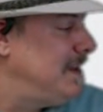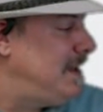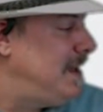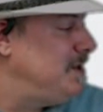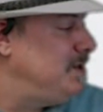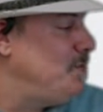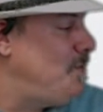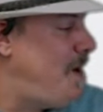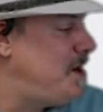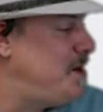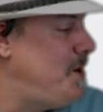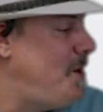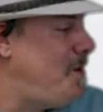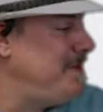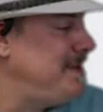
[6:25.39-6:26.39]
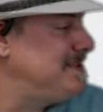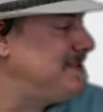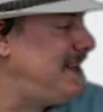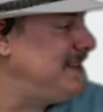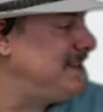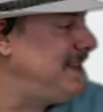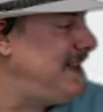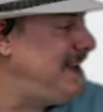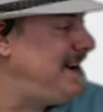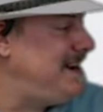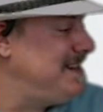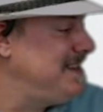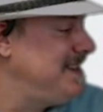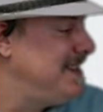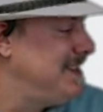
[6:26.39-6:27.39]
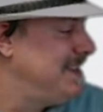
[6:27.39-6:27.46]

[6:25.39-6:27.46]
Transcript: Uh, you want to know me's out there?